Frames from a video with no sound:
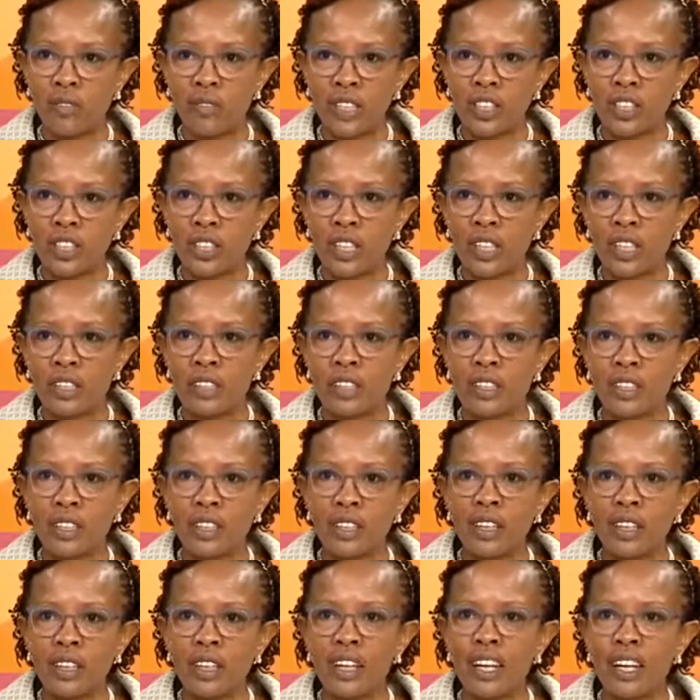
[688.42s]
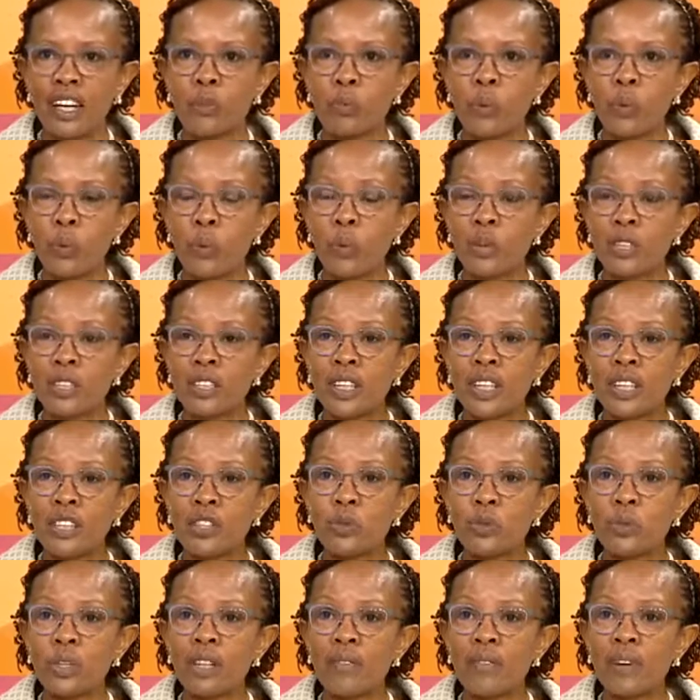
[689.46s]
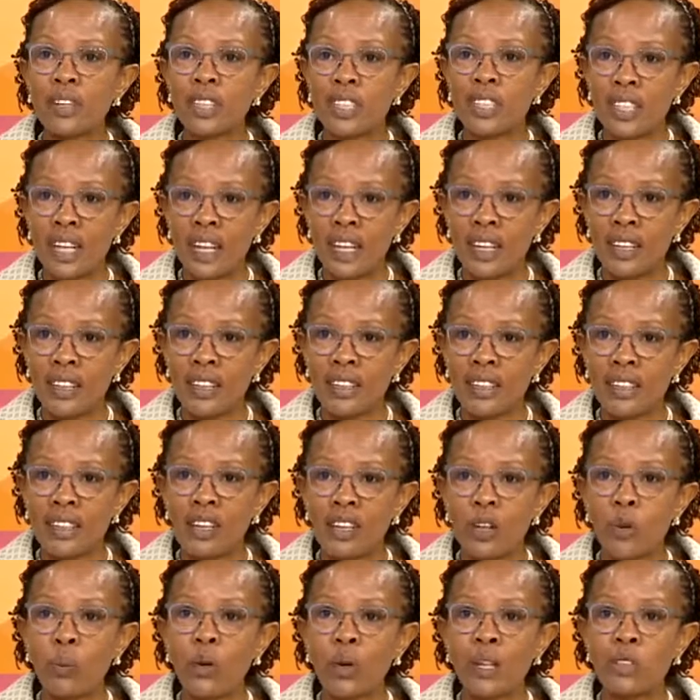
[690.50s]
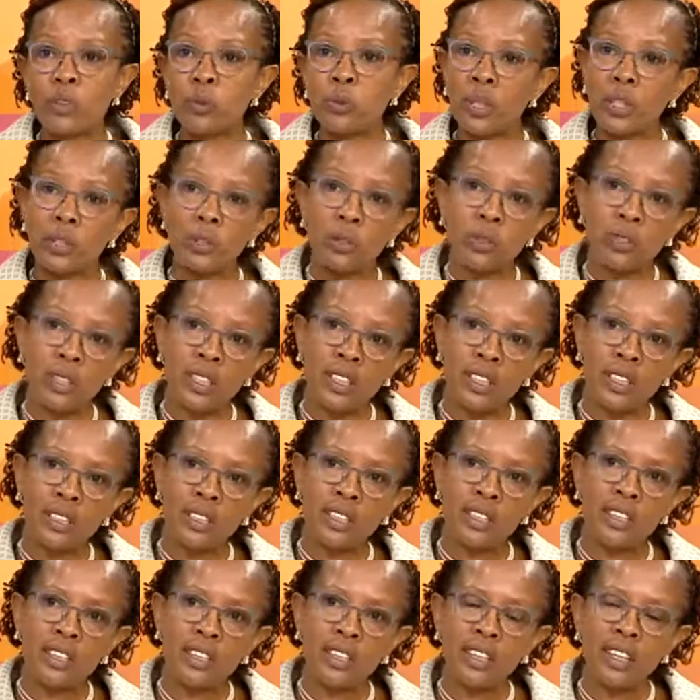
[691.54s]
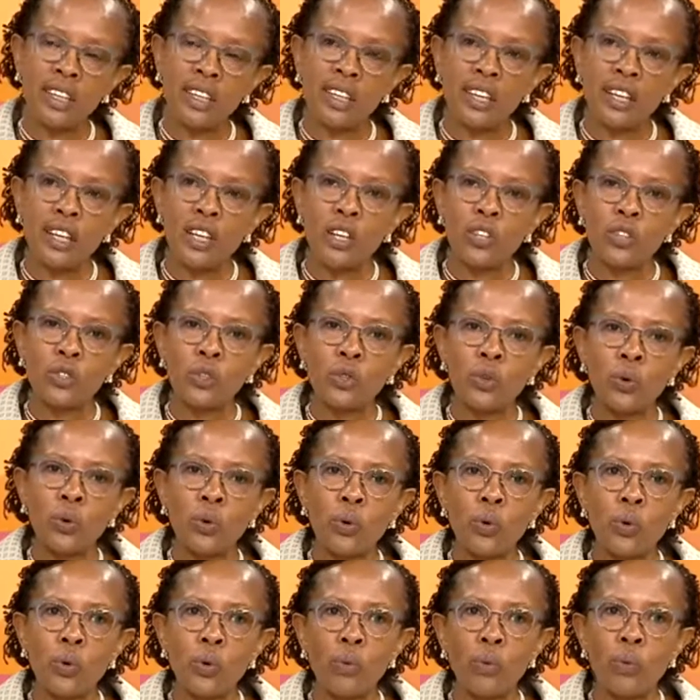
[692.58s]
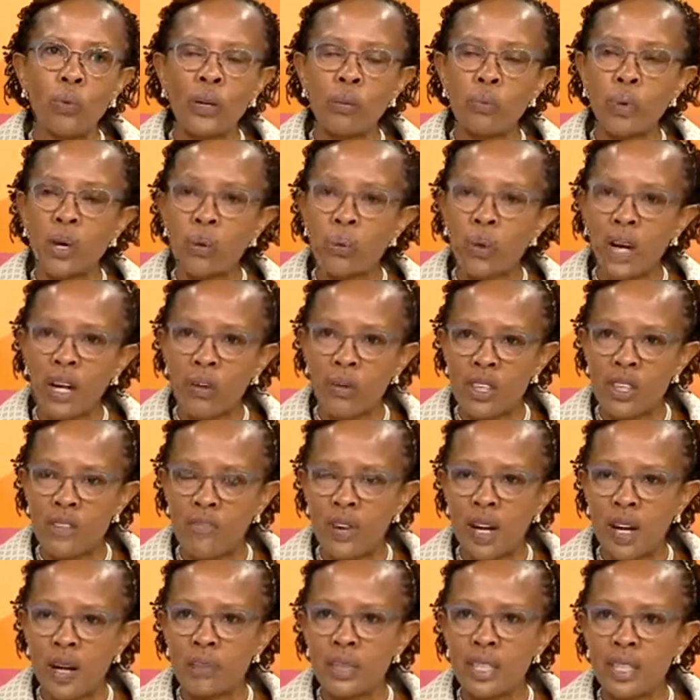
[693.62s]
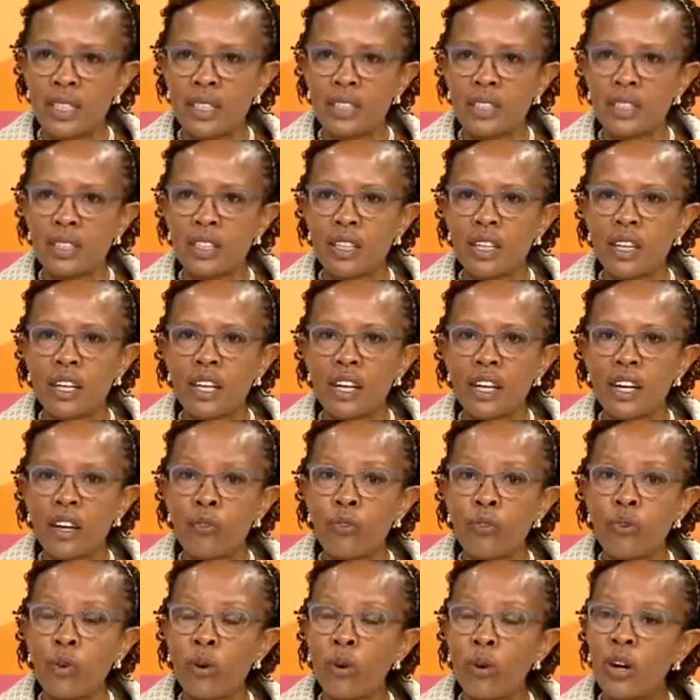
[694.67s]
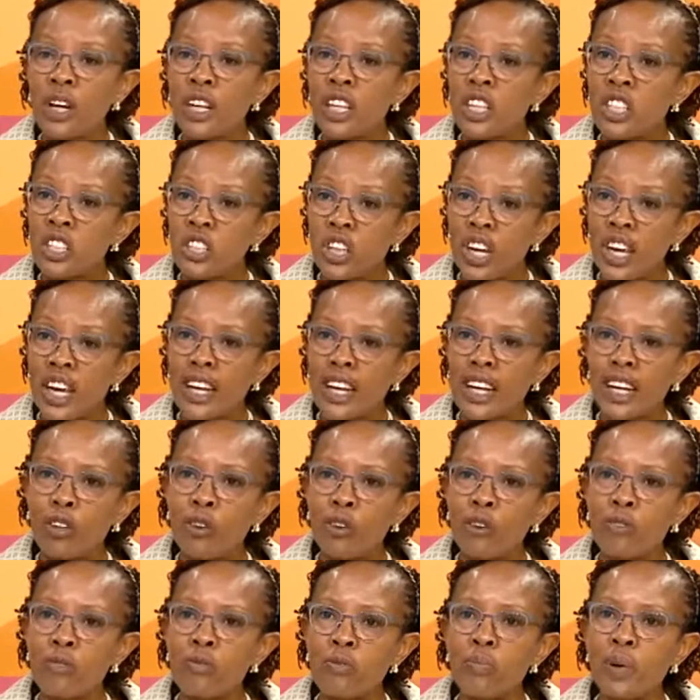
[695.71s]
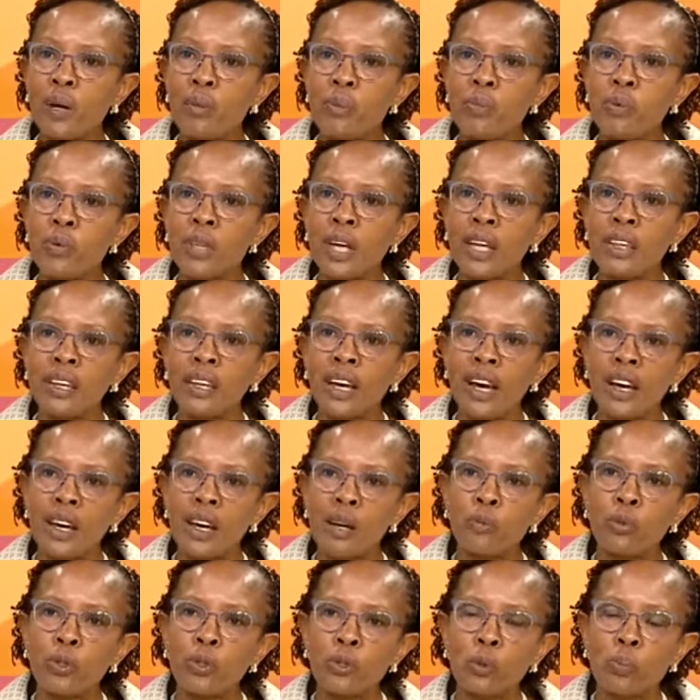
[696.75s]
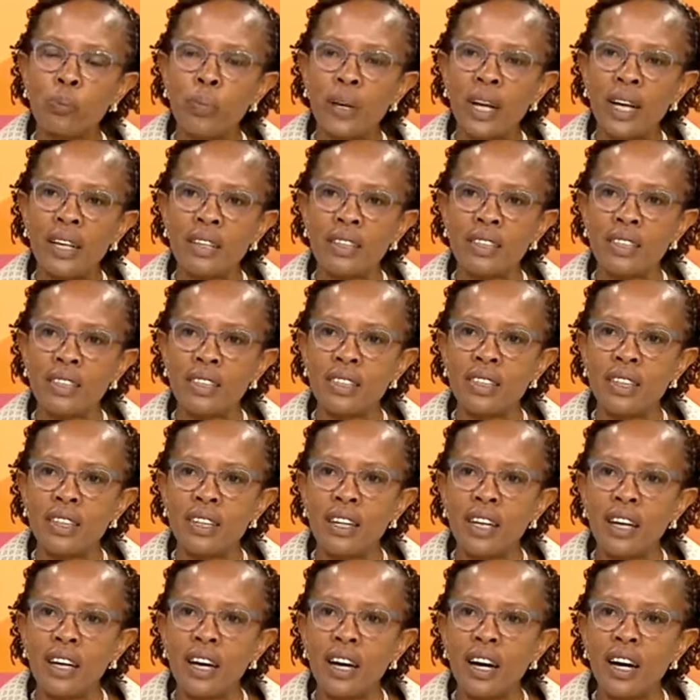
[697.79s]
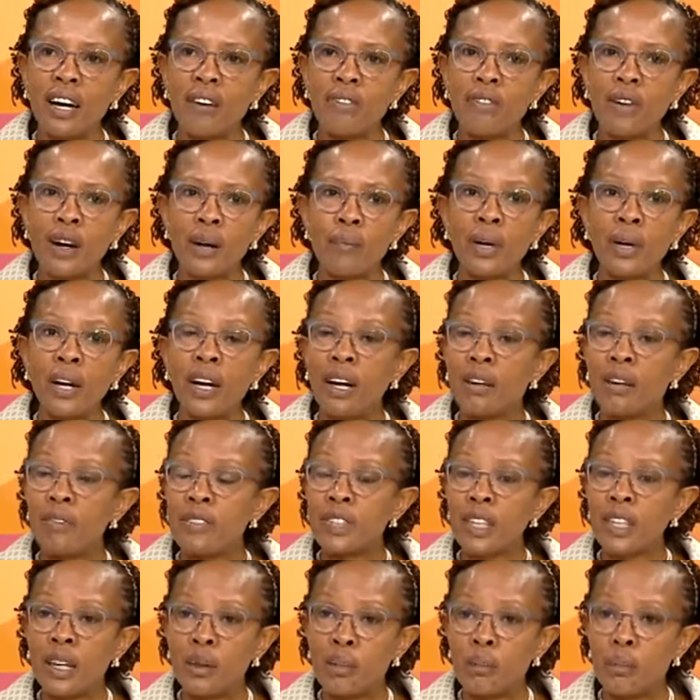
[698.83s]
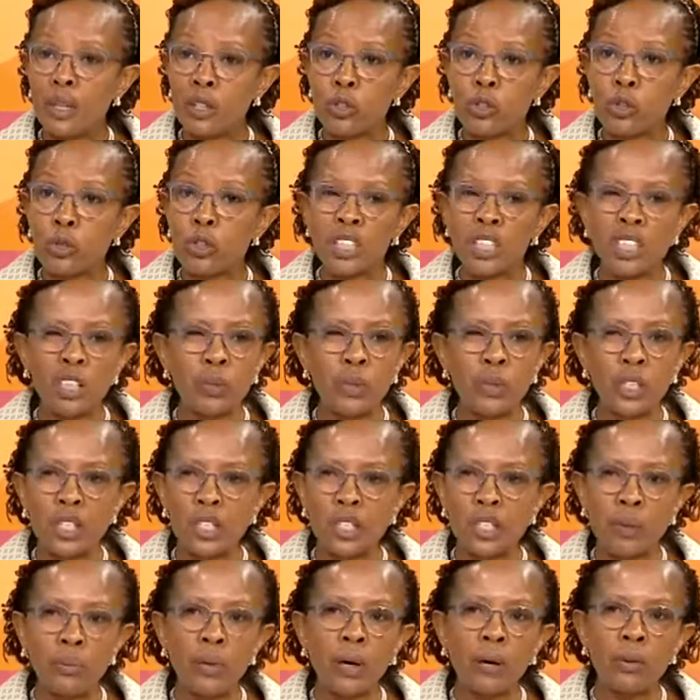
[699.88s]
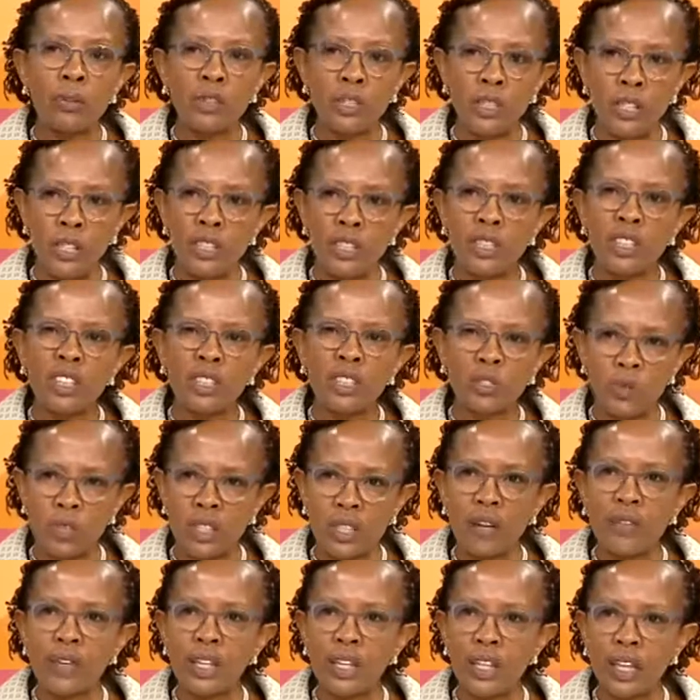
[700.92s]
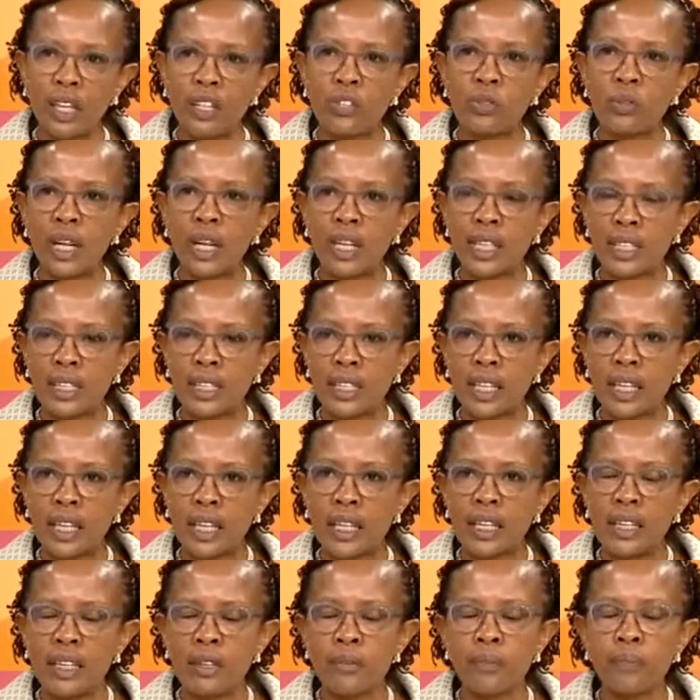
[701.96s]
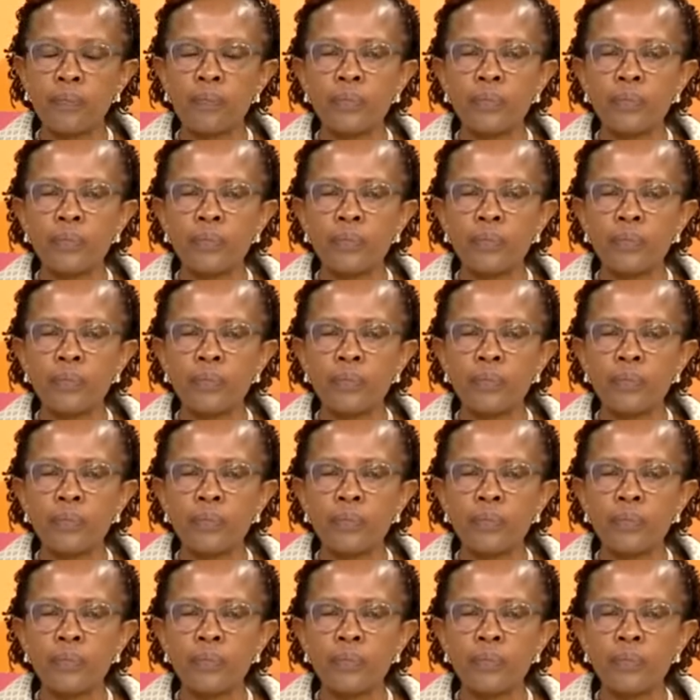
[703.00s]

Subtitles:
venture, and we wanted to give a return while doing good. So when we work with farmers, for each acre of bamboo that they are able to plant, a farmer after maturity, which is about 6 to 7 years realistically,